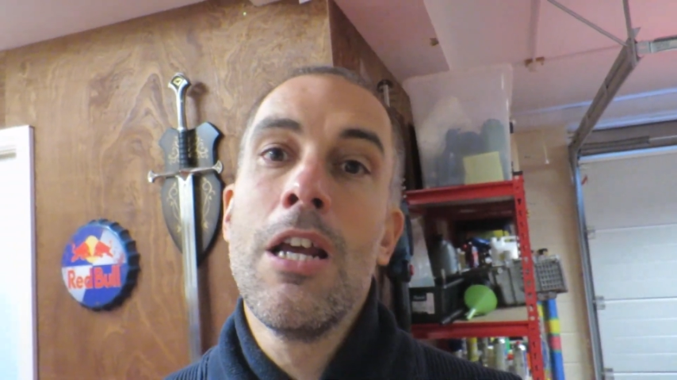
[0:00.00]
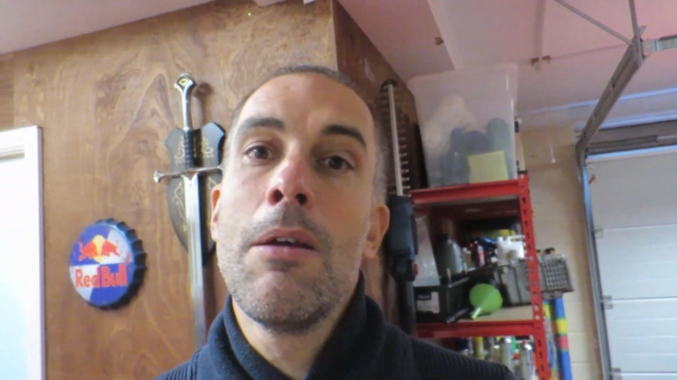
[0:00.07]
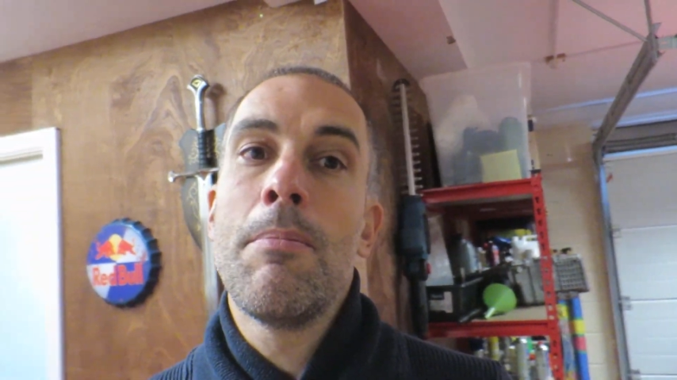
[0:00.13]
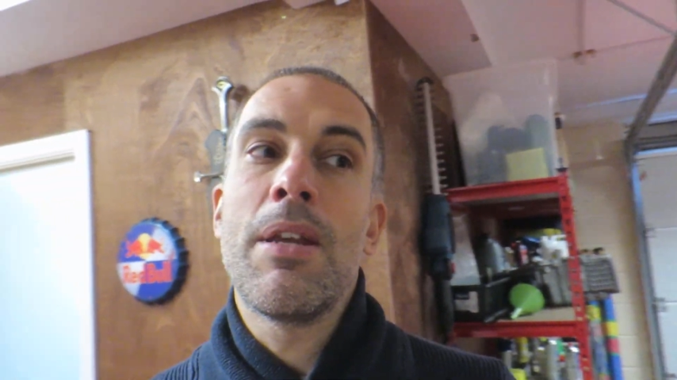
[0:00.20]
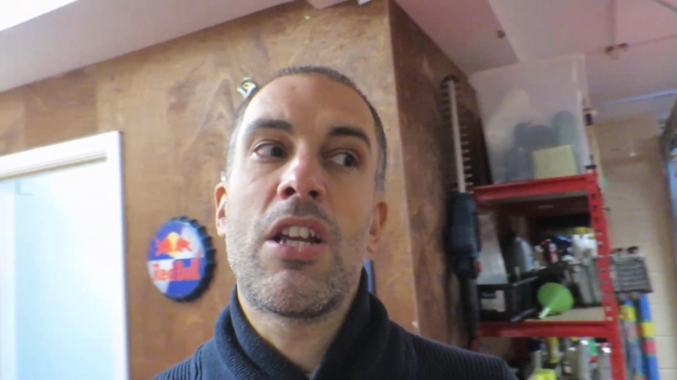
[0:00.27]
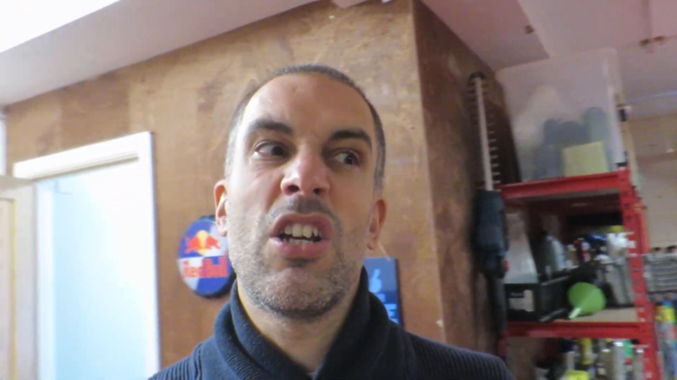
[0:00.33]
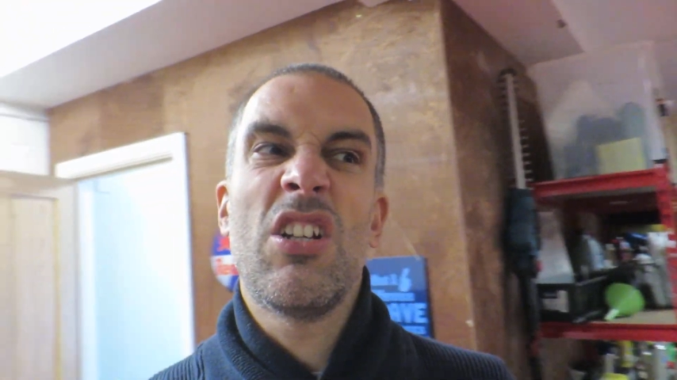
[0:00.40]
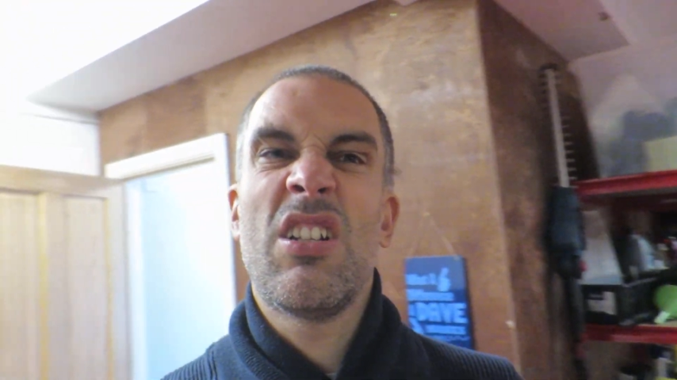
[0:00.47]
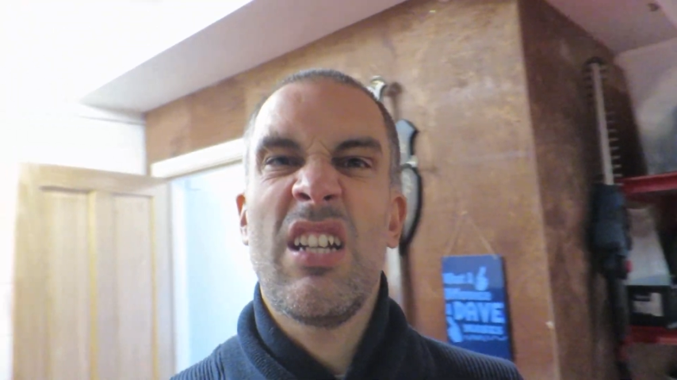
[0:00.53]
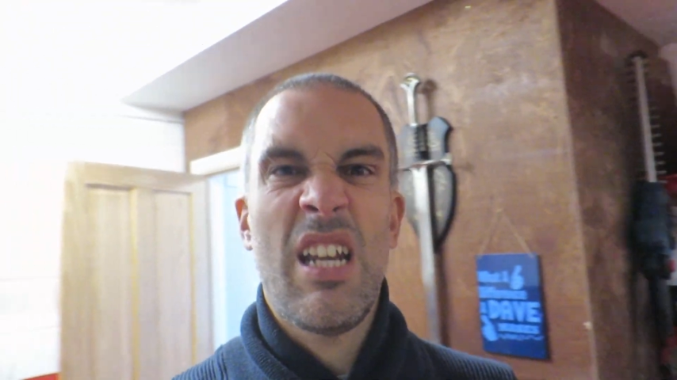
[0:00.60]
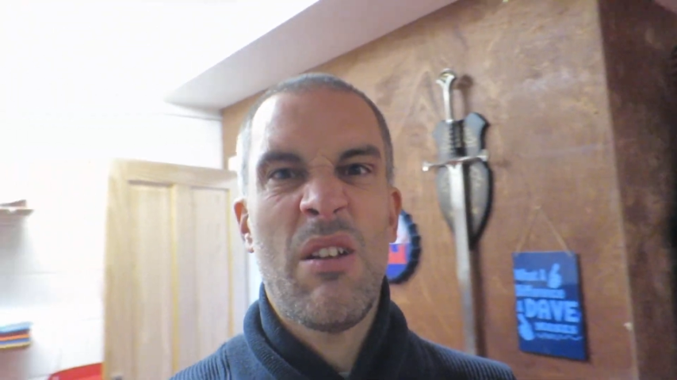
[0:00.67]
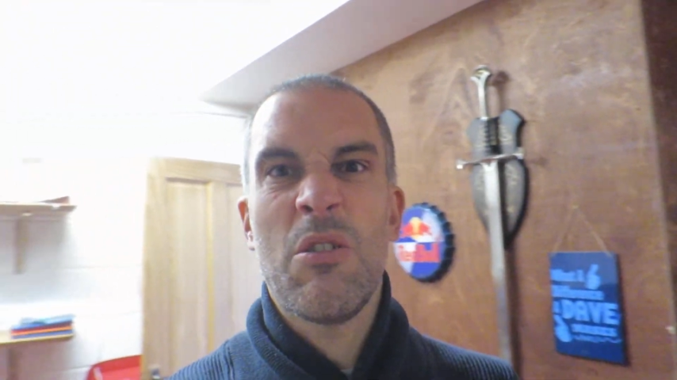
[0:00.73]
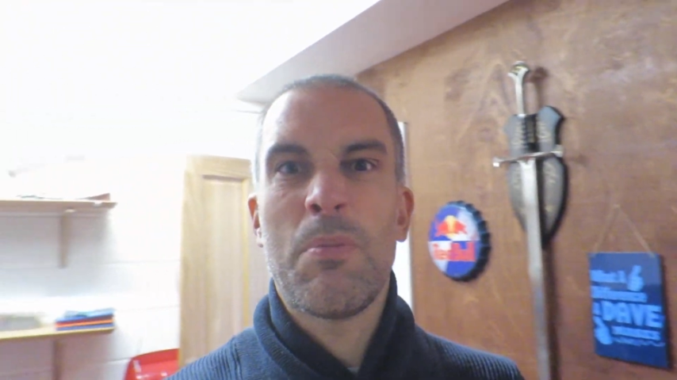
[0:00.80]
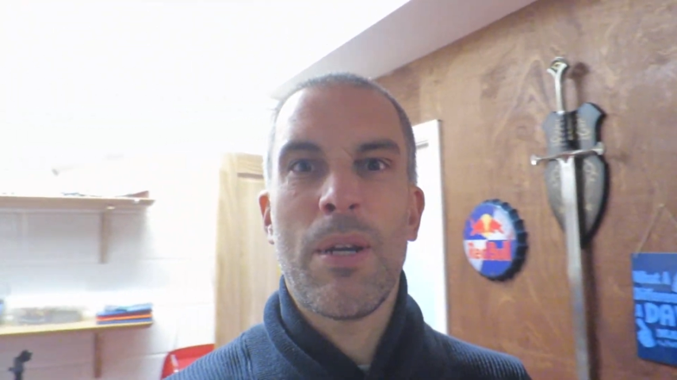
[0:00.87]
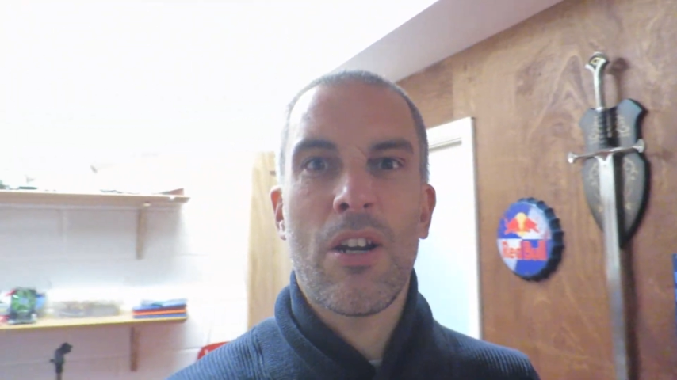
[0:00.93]
because
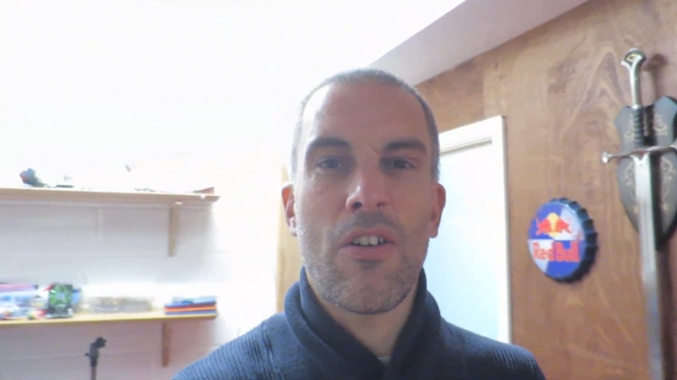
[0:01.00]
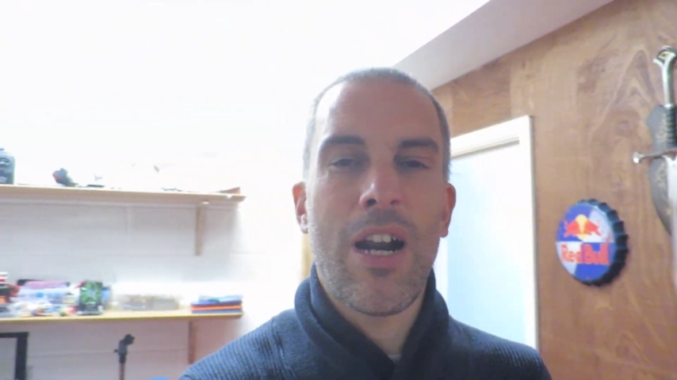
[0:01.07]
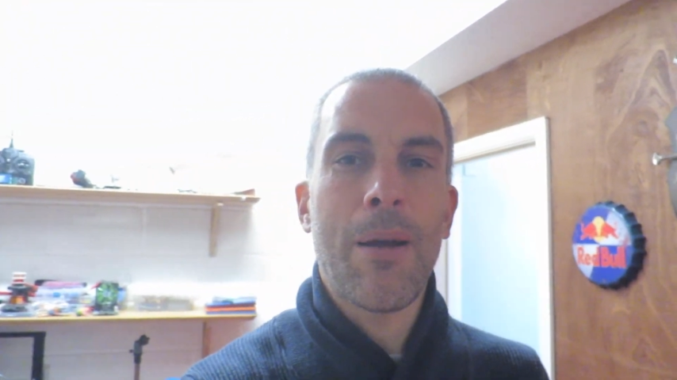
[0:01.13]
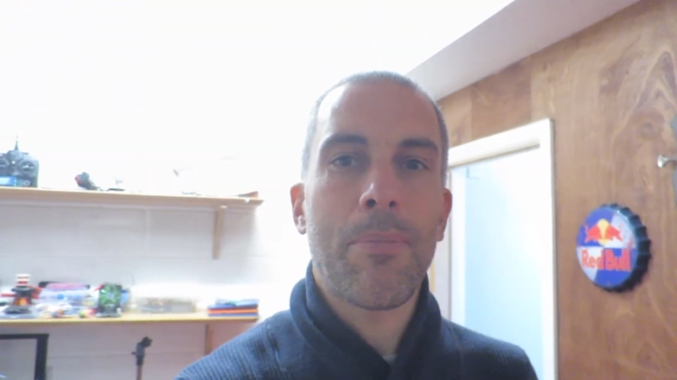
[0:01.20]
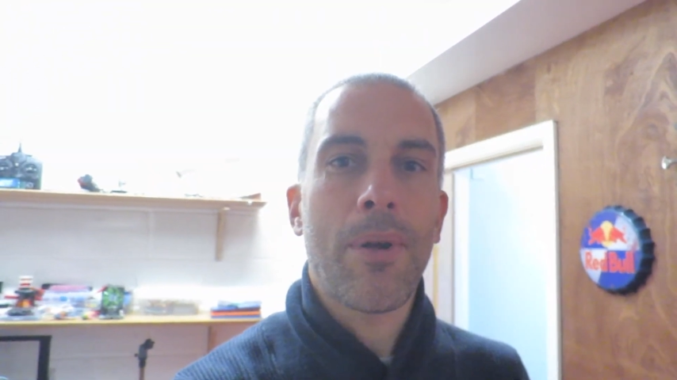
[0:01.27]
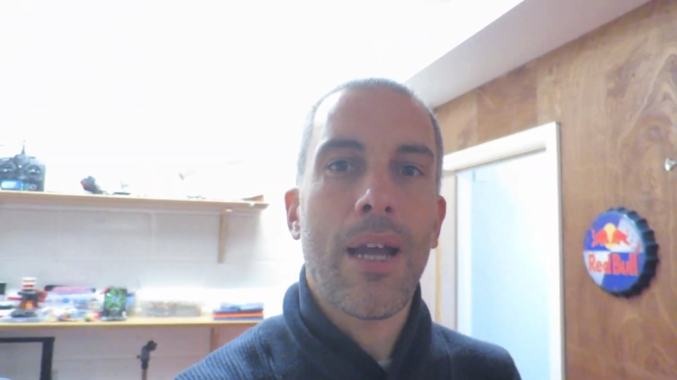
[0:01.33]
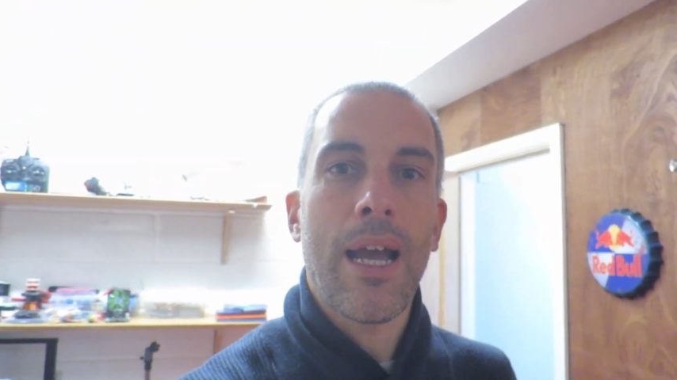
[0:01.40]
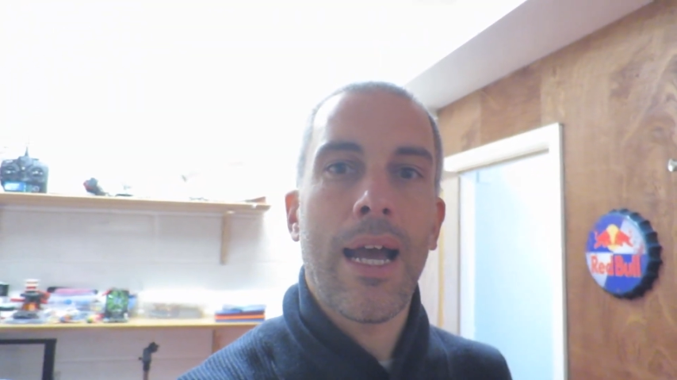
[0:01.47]
it was a bit crap,